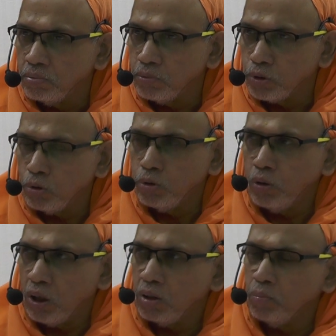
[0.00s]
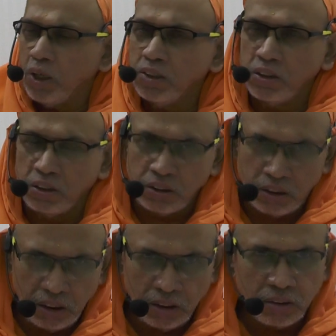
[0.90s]
So you are imagining
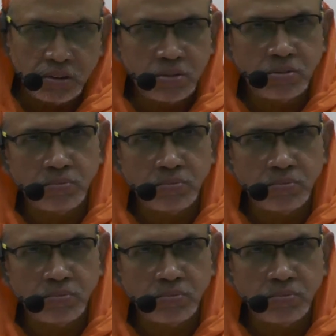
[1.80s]
things.